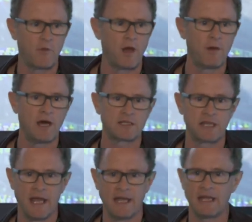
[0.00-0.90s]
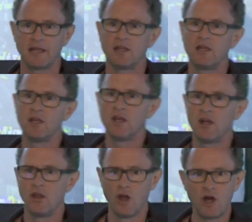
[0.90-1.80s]
about adding
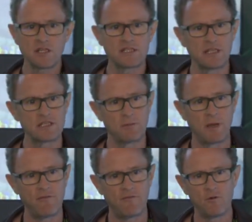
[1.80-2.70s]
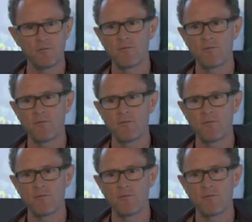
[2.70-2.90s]
logs into the platform.